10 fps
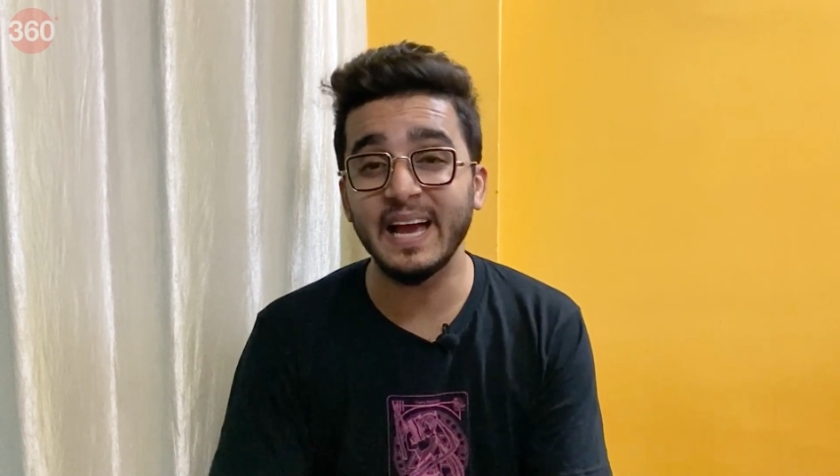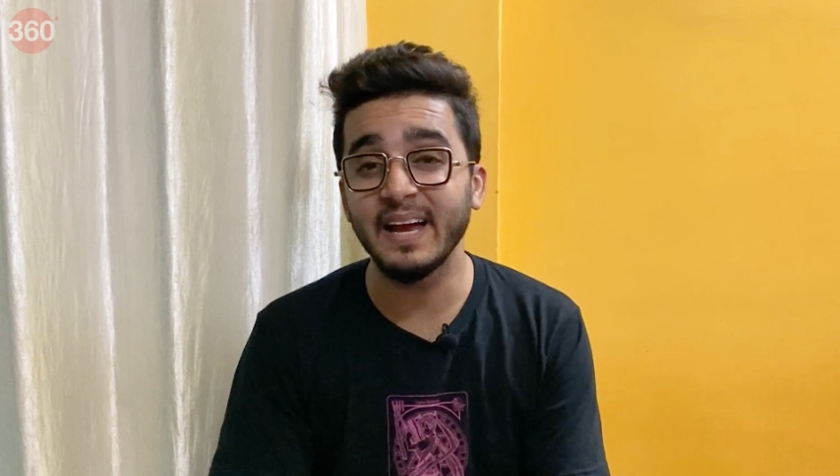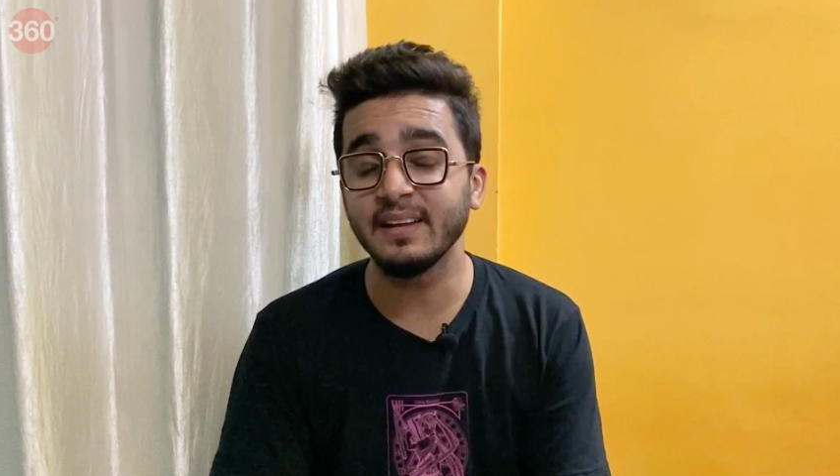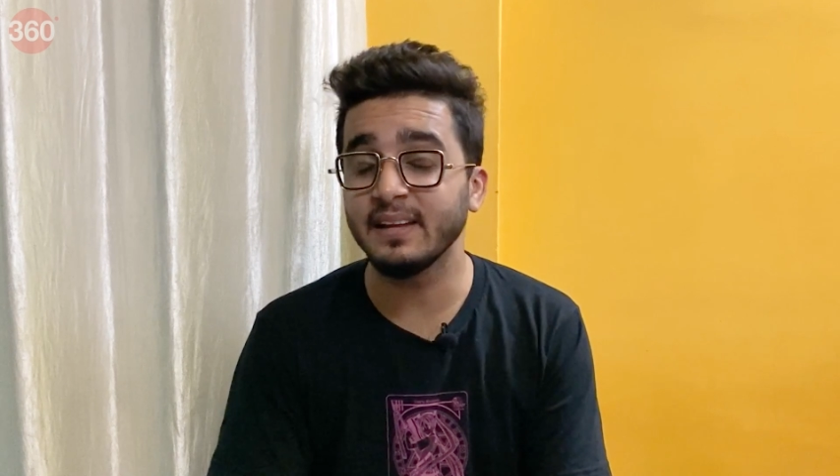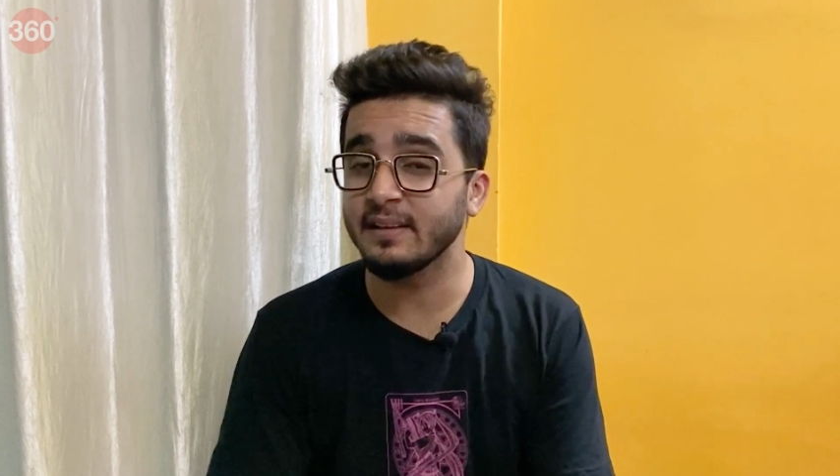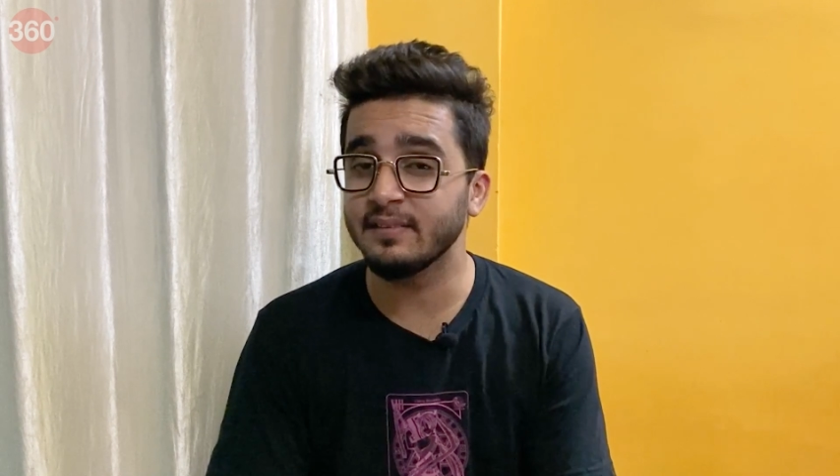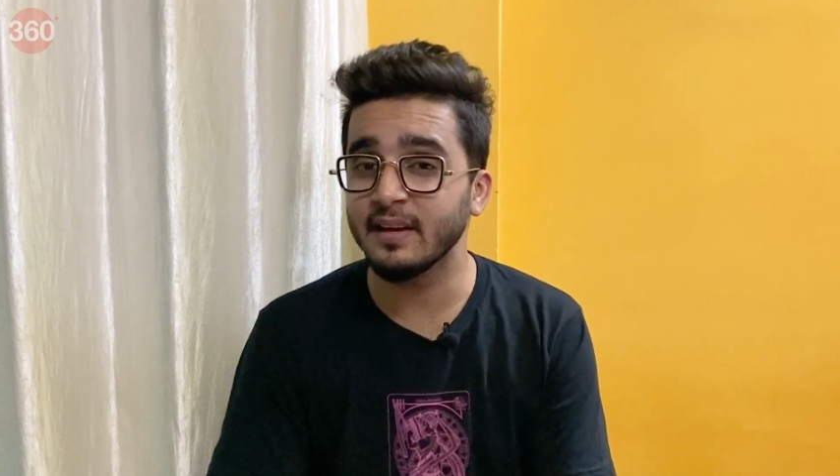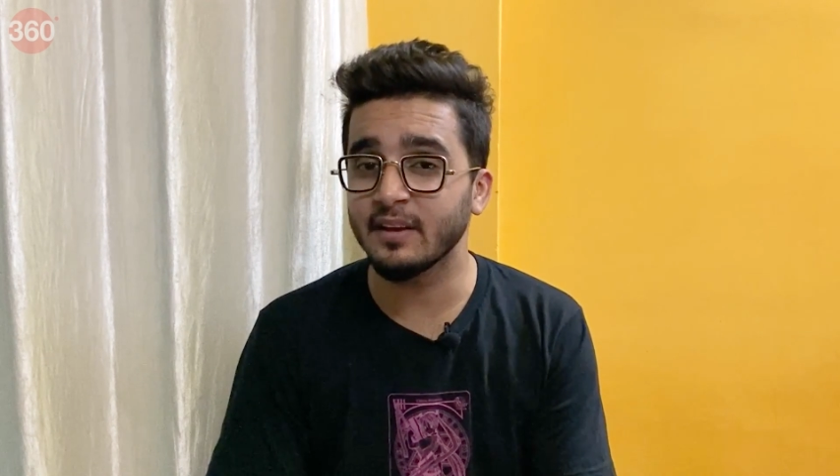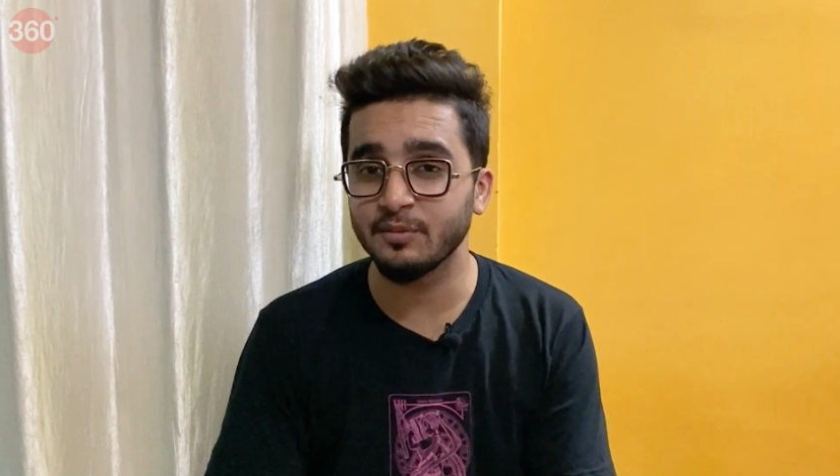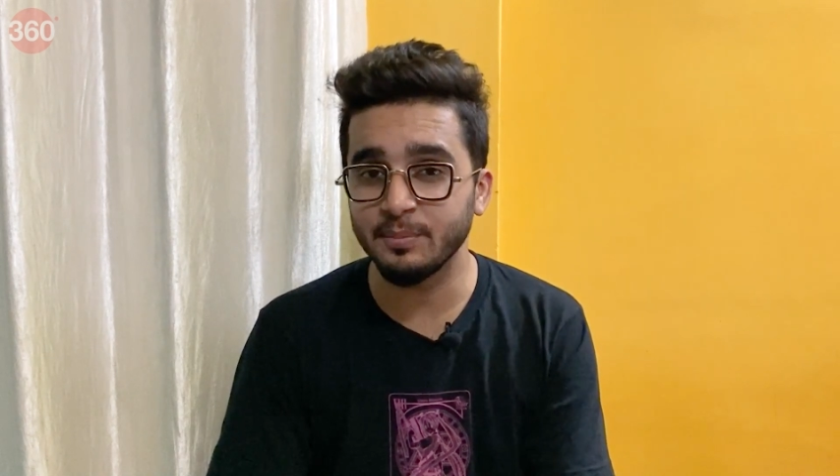and
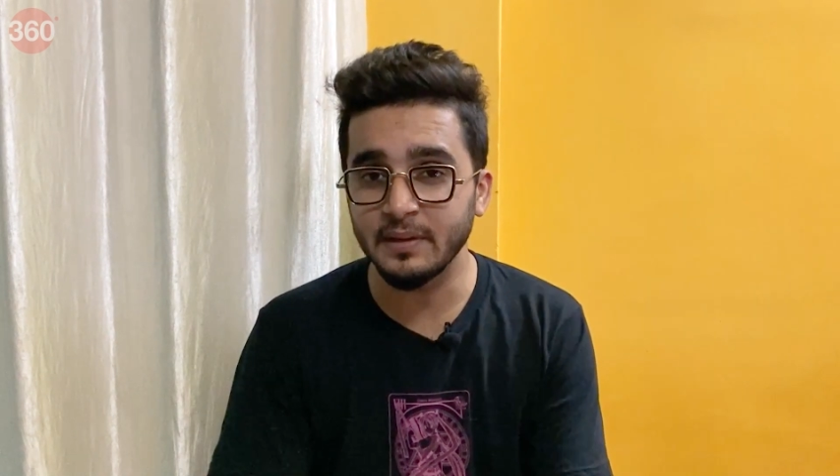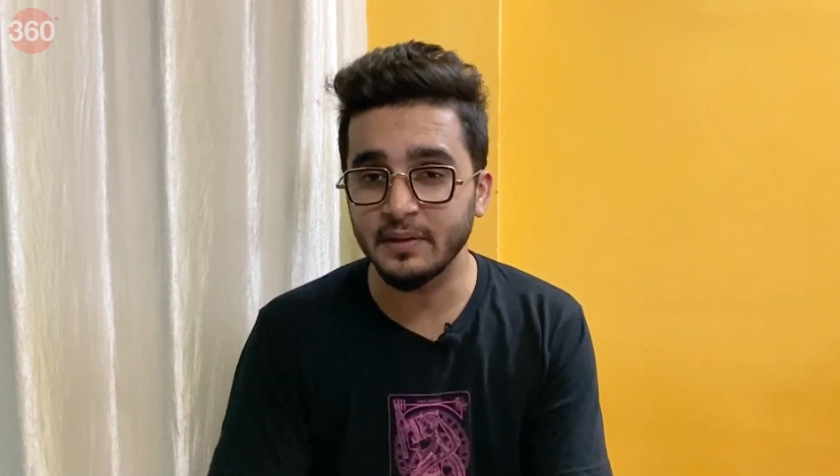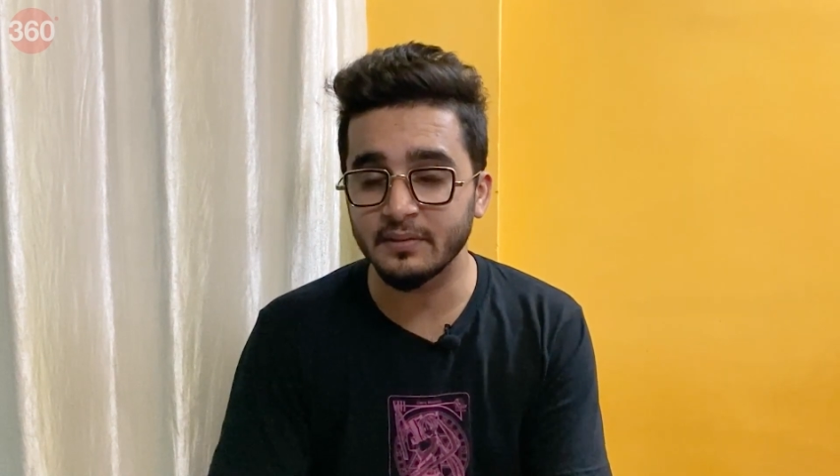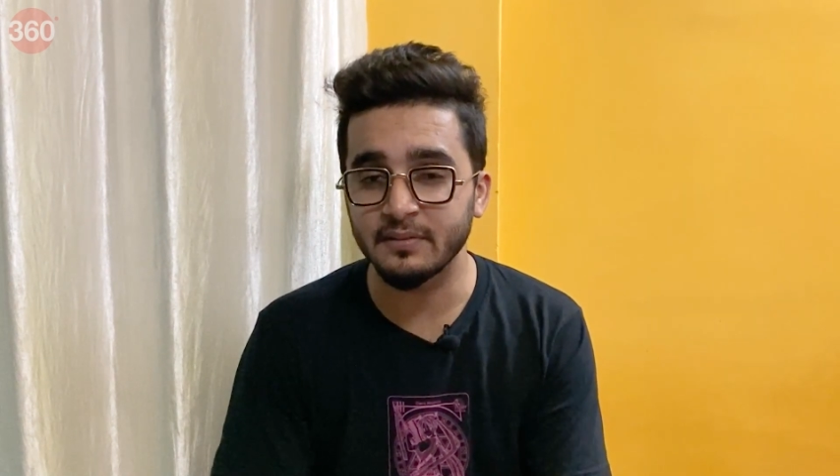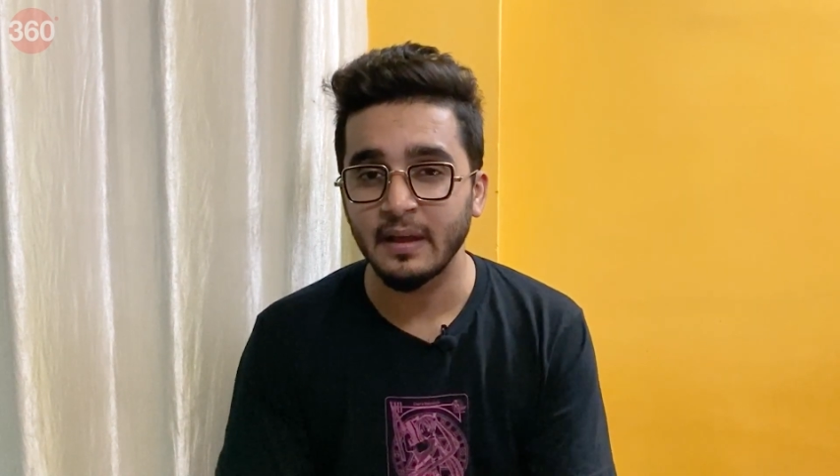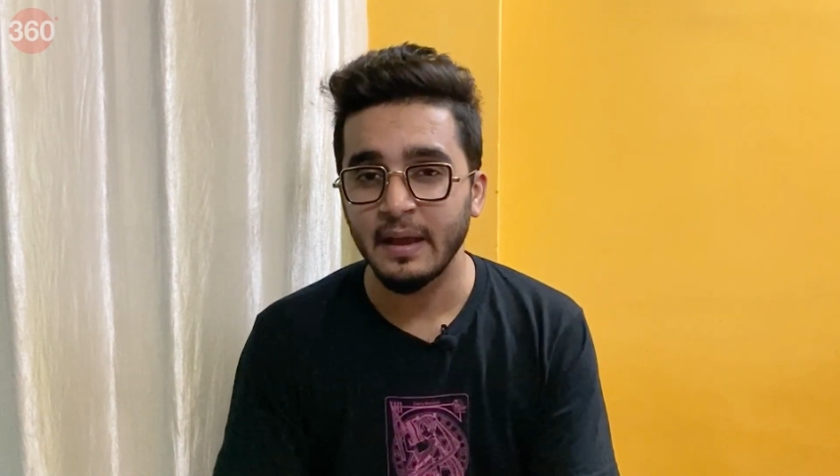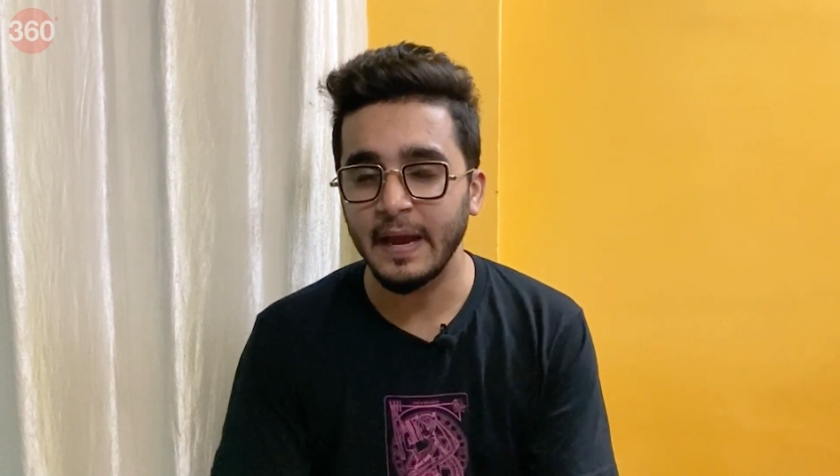easy experience.